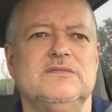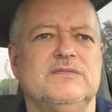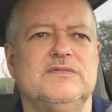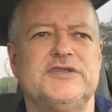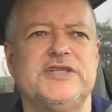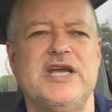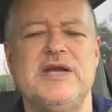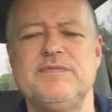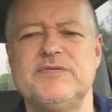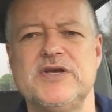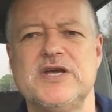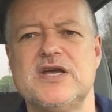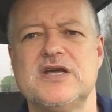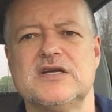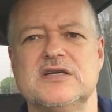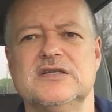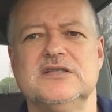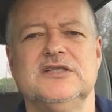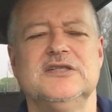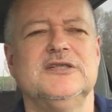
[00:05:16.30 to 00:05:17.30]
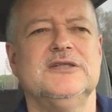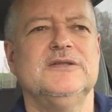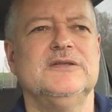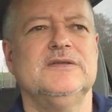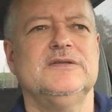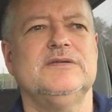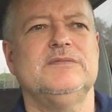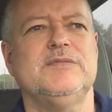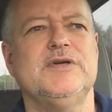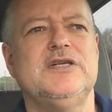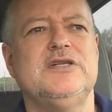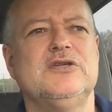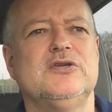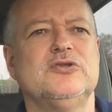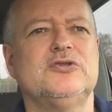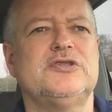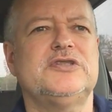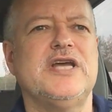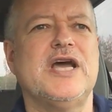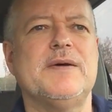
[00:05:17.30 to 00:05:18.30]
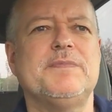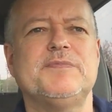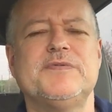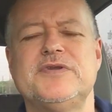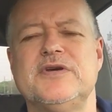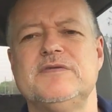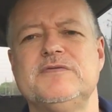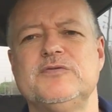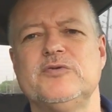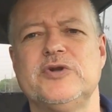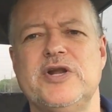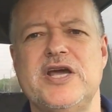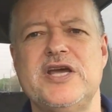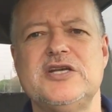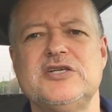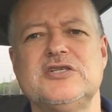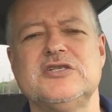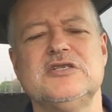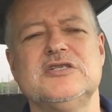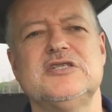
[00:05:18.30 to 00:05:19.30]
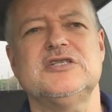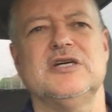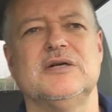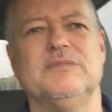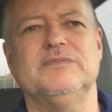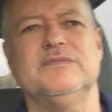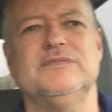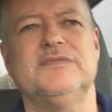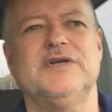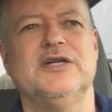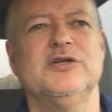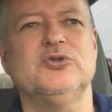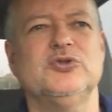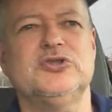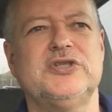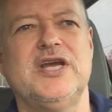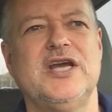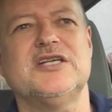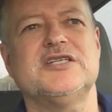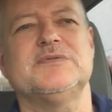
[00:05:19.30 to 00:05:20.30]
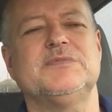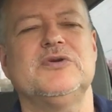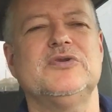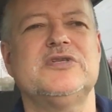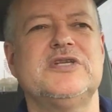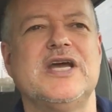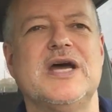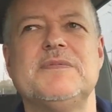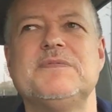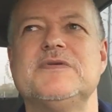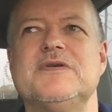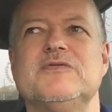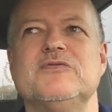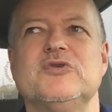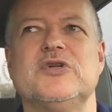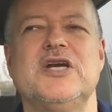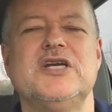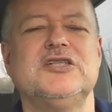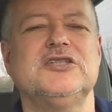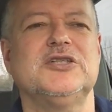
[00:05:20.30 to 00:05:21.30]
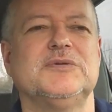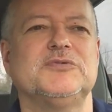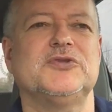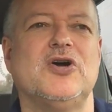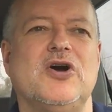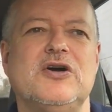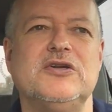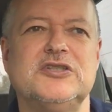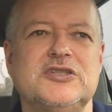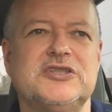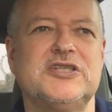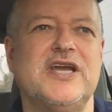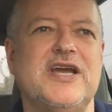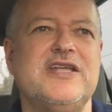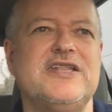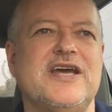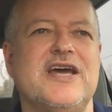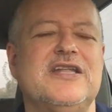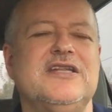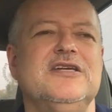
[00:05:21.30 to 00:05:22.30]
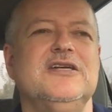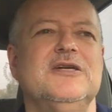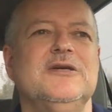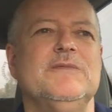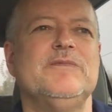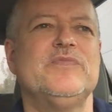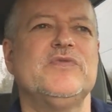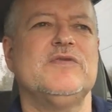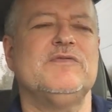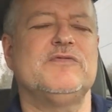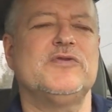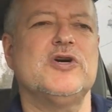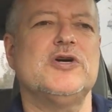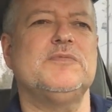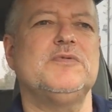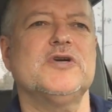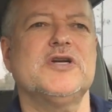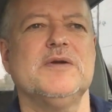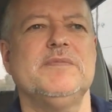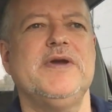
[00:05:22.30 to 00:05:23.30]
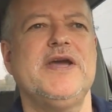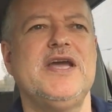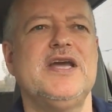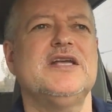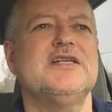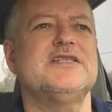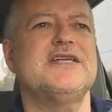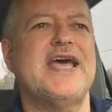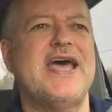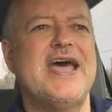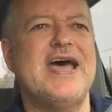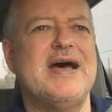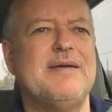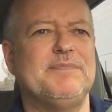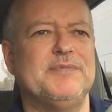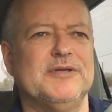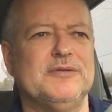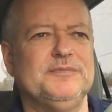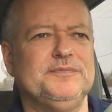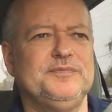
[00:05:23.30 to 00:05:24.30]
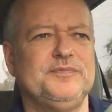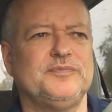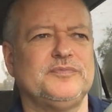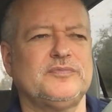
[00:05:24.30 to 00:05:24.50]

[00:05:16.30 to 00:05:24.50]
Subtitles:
same thing. I mean, there's depth of relationship. Understand, it's about depth of relationships. All to say that verbal commands happen